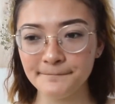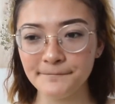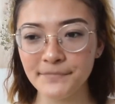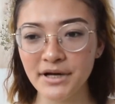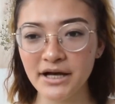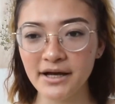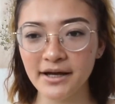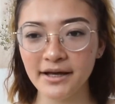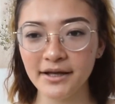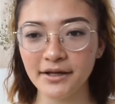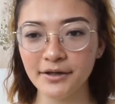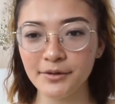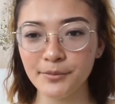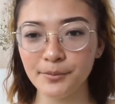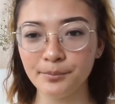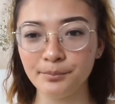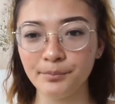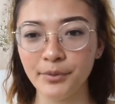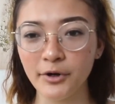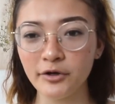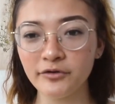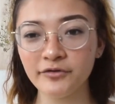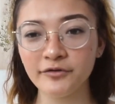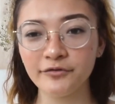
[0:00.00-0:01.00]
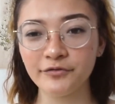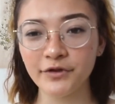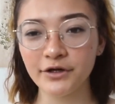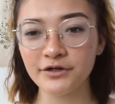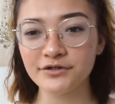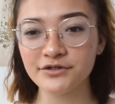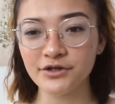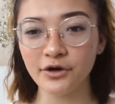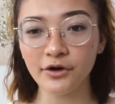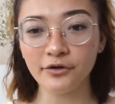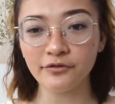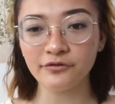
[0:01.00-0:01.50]
But both of
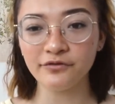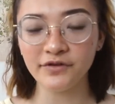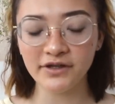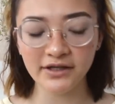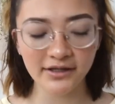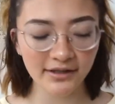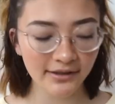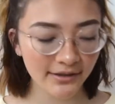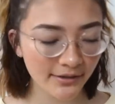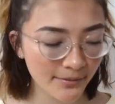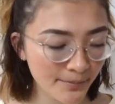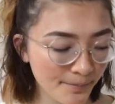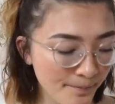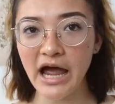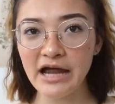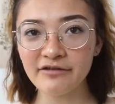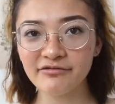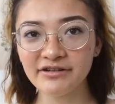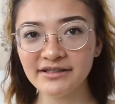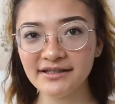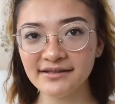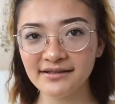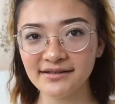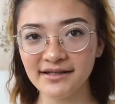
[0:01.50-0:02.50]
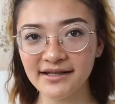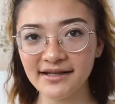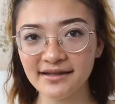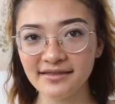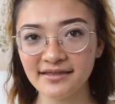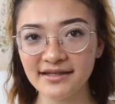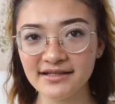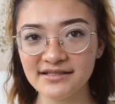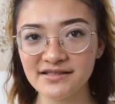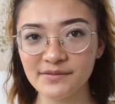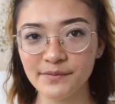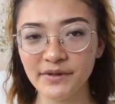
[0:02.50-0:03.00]
those aren't vegan. I really like
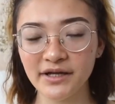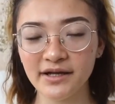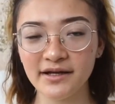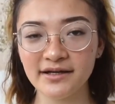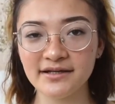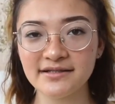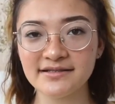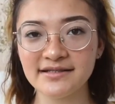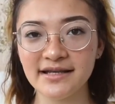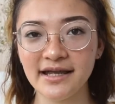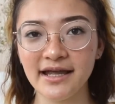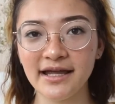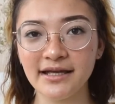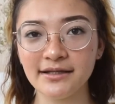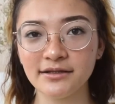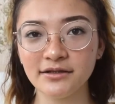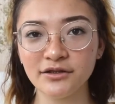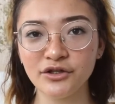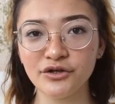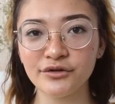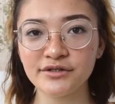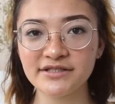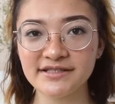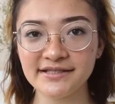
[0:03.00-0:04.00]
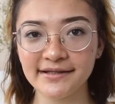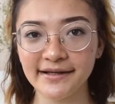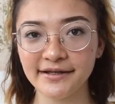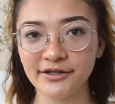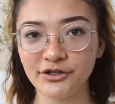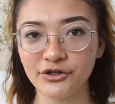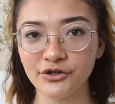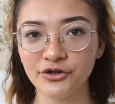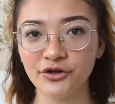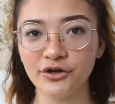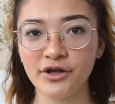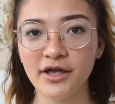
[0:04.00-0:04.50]
this because it looks
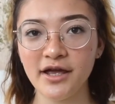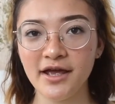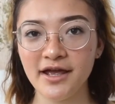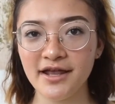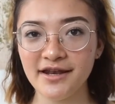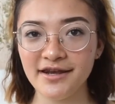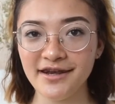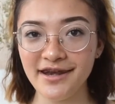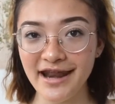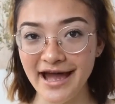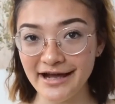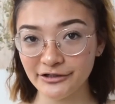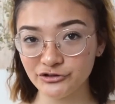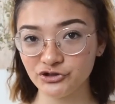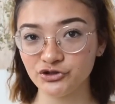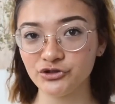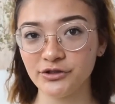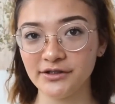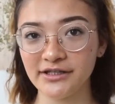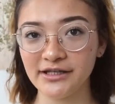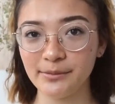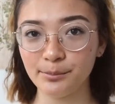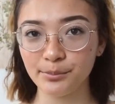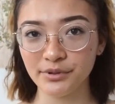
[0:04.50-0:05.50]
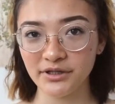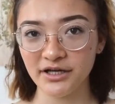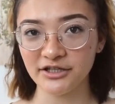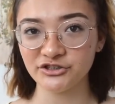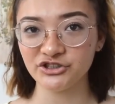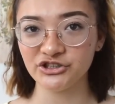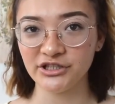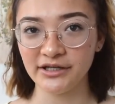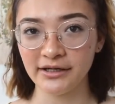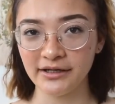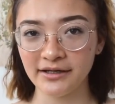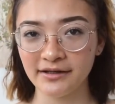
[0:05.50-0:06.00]
like you're naturally
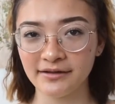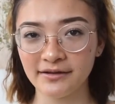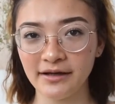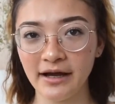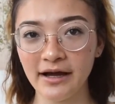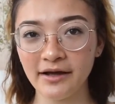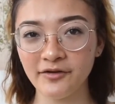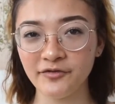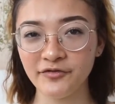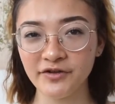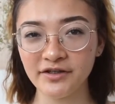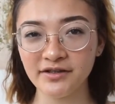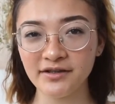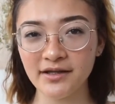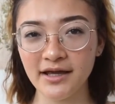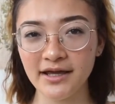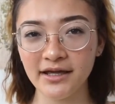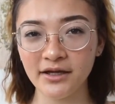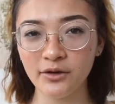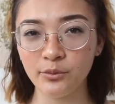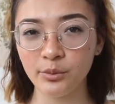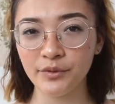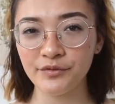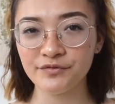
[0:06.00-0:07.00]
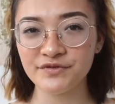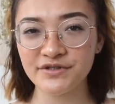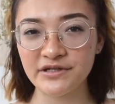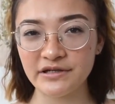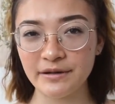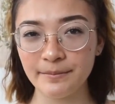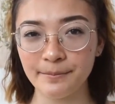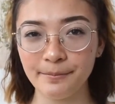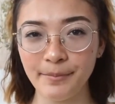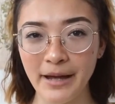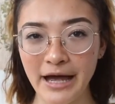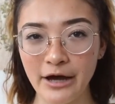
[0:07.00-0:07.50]
blushing. I feel like with
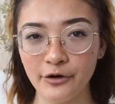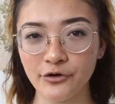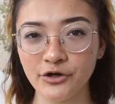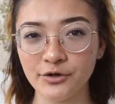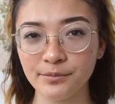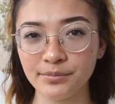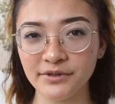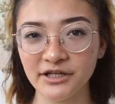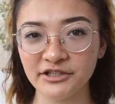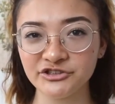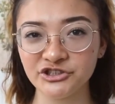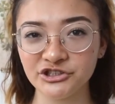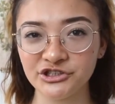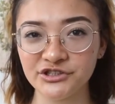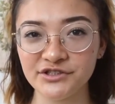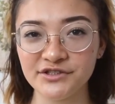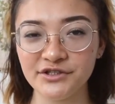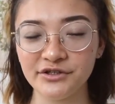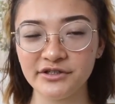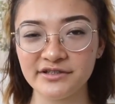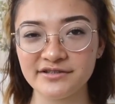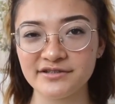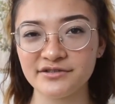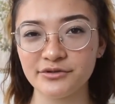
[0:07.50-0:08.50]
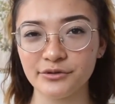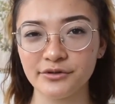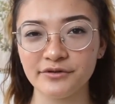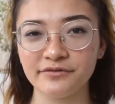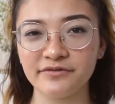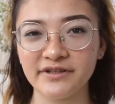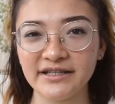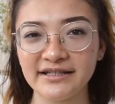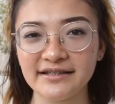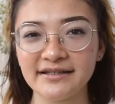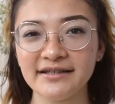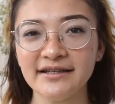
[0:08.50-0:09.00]
some powder blushers, you can sort
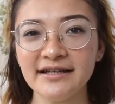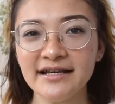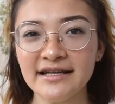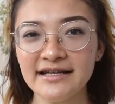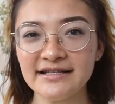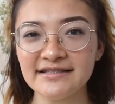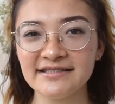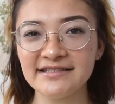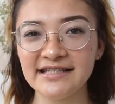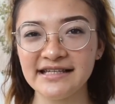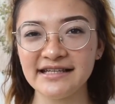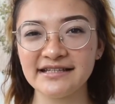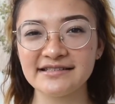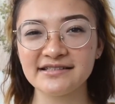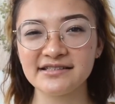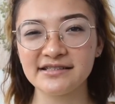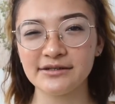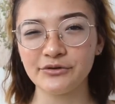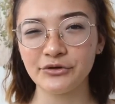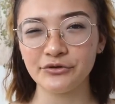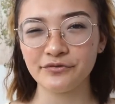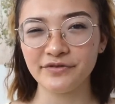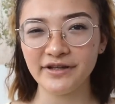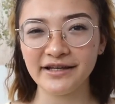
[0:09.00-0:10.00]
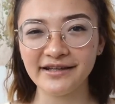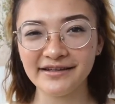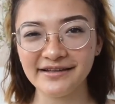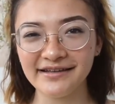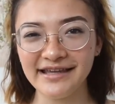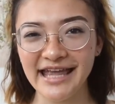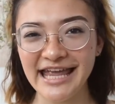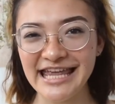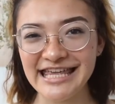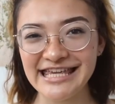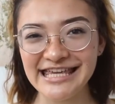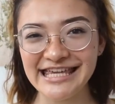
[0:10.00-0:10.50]
of like see it's sort of
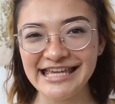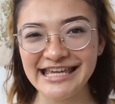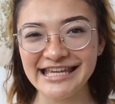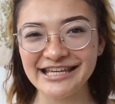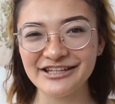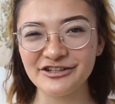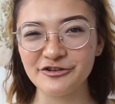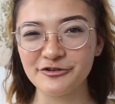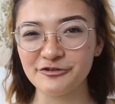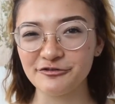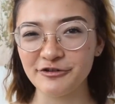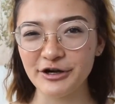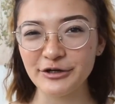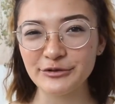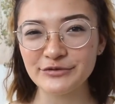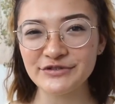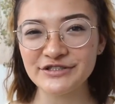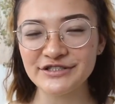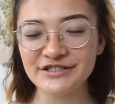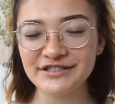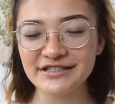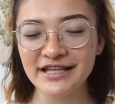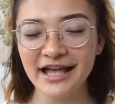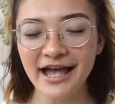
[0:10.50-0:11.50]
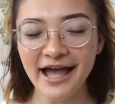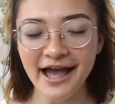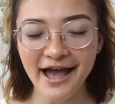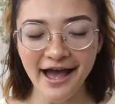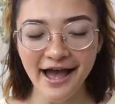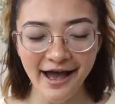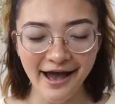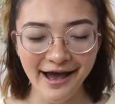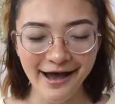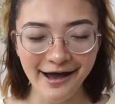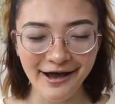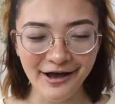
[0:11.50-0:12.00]
like cakey and gross,
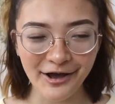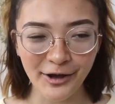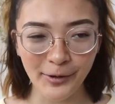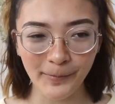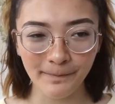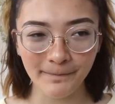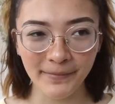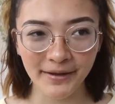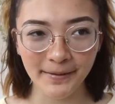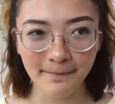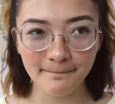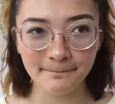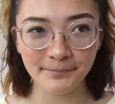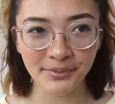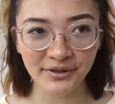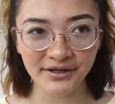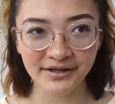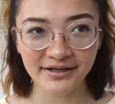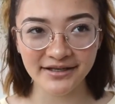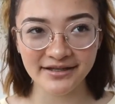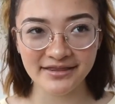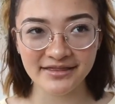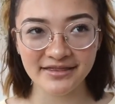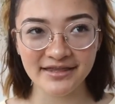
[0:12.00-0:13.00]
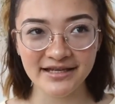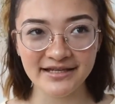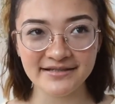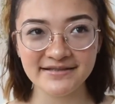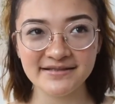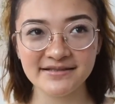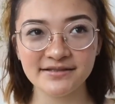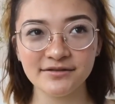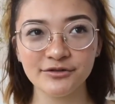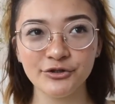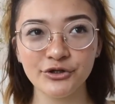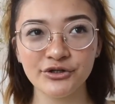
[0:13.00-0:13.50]
but
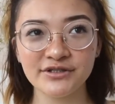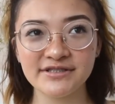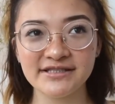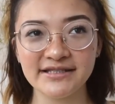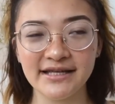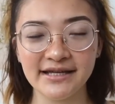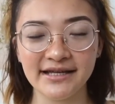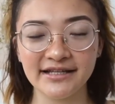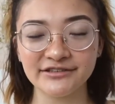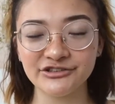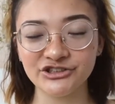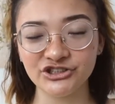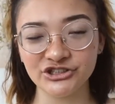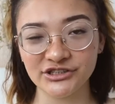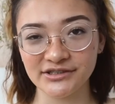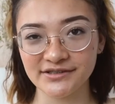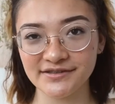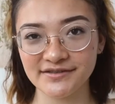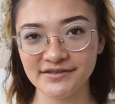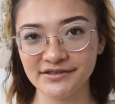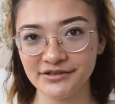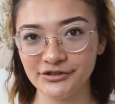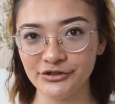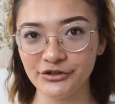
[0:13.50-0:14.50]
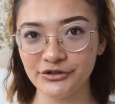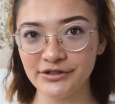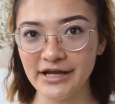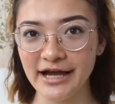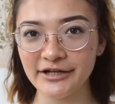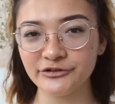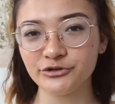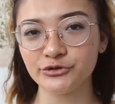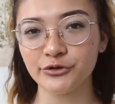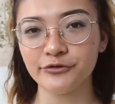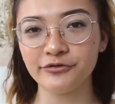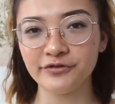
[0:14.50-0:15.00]
this looks like it's just your
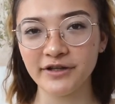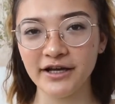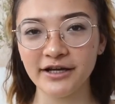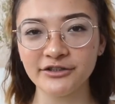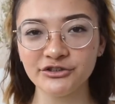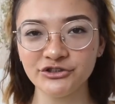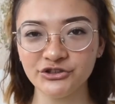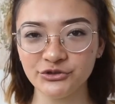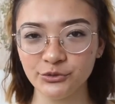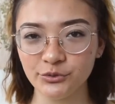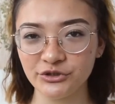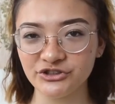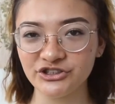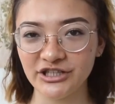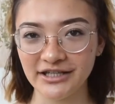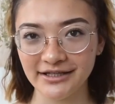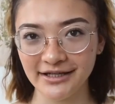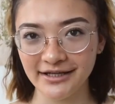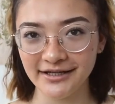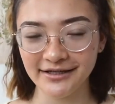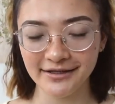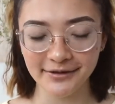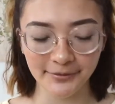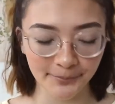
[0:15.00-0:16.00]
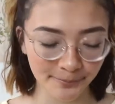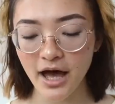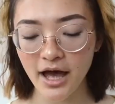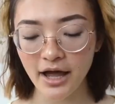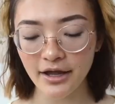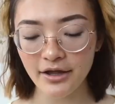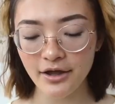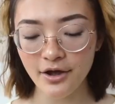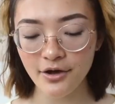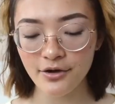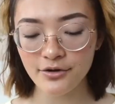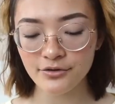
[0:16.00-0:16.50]
natural flush, which I like.
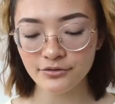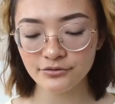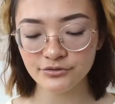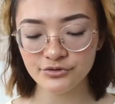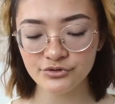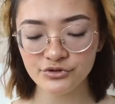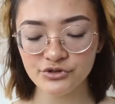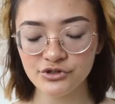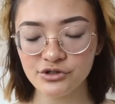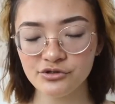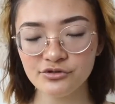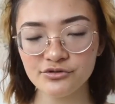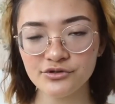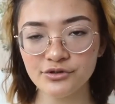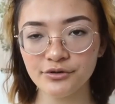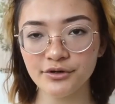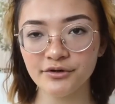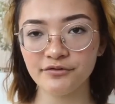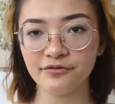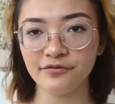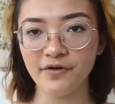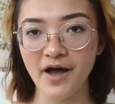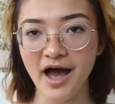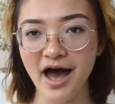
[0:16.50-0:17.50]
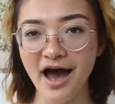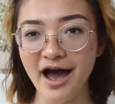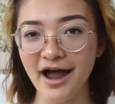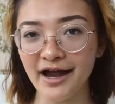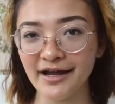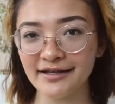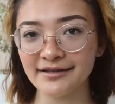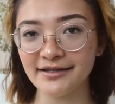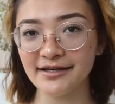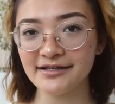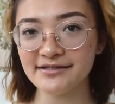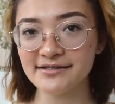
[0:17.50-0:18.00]
I own two sort of
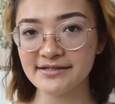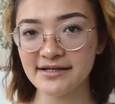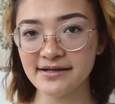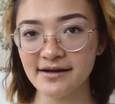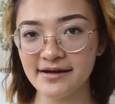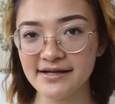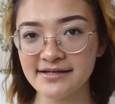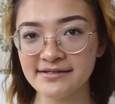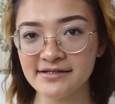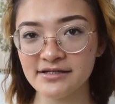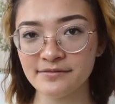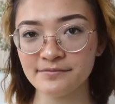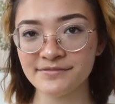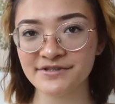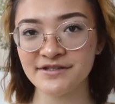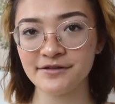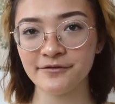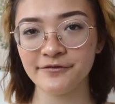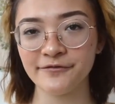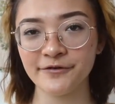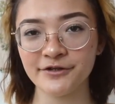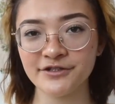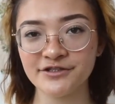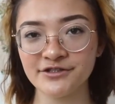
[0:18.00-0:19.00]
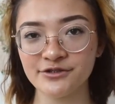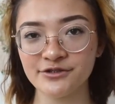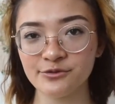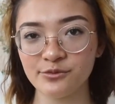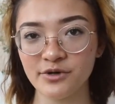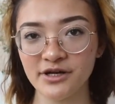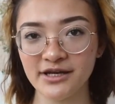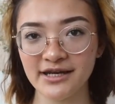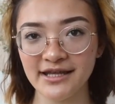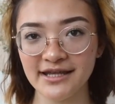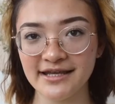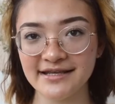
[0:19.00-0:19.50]
highlighting items. The first
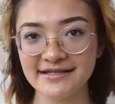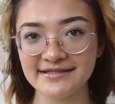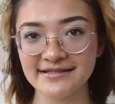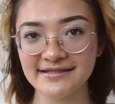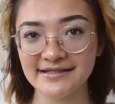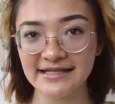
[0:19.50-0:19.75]
one is